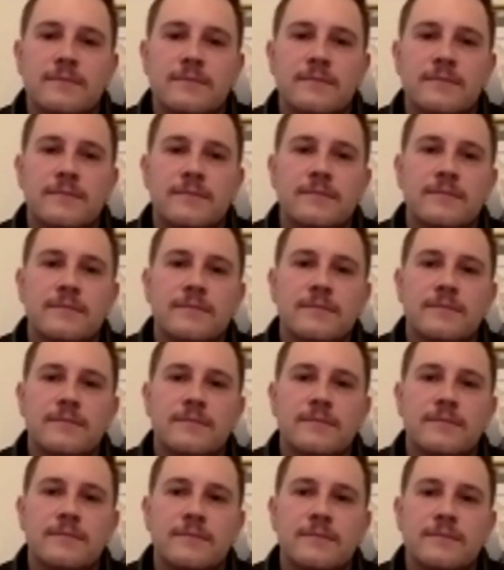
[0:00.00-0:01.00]

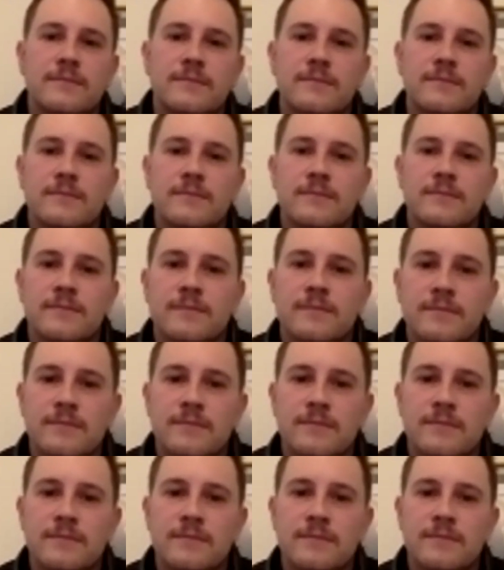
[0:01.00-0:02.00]

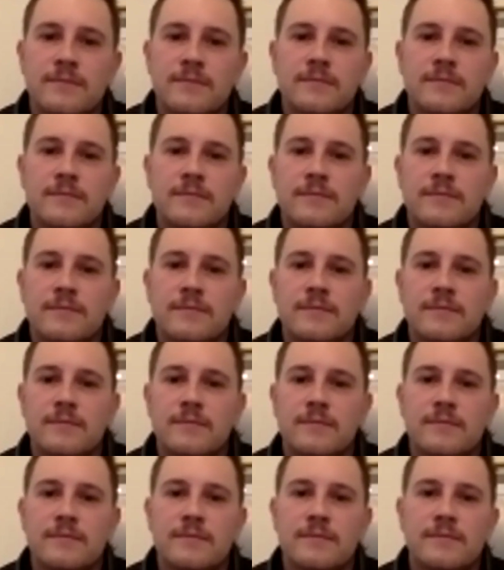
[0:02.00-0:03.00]

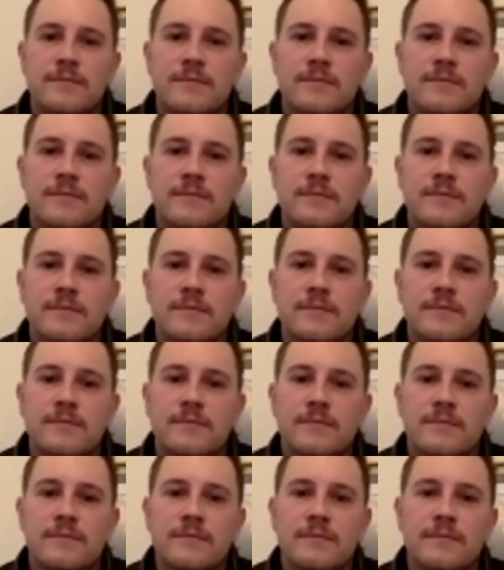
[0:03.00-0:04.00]

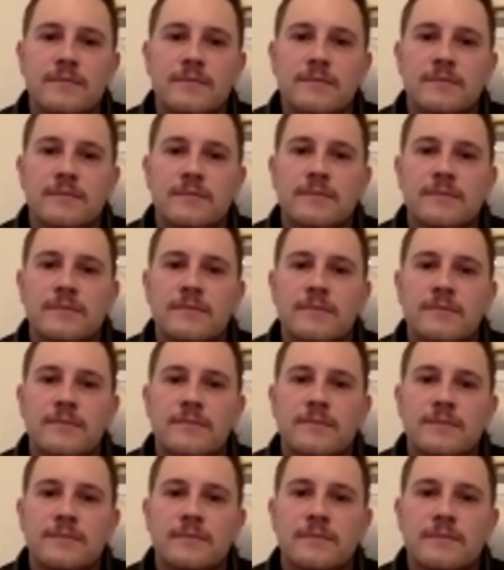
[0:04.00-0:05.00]

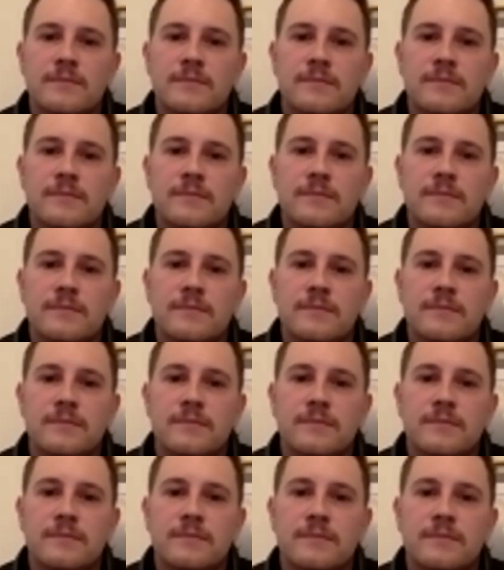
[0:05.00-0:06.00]

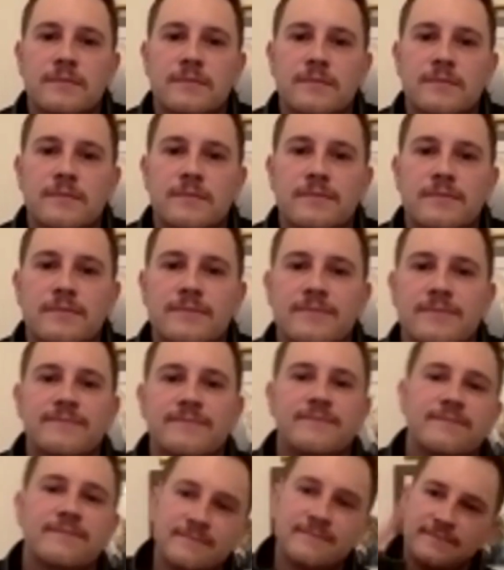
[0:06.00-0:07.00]

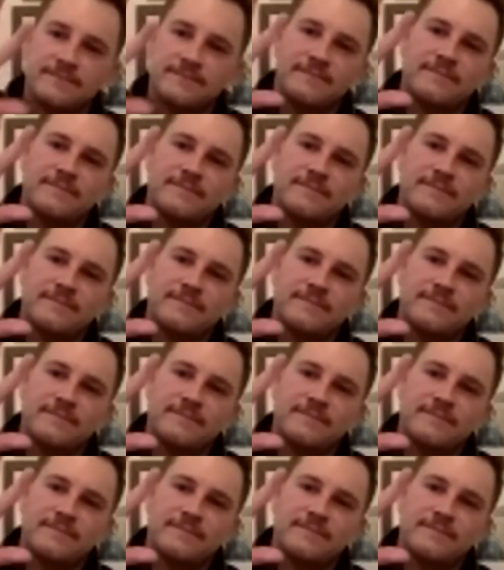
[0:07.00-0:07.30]
(not speaking)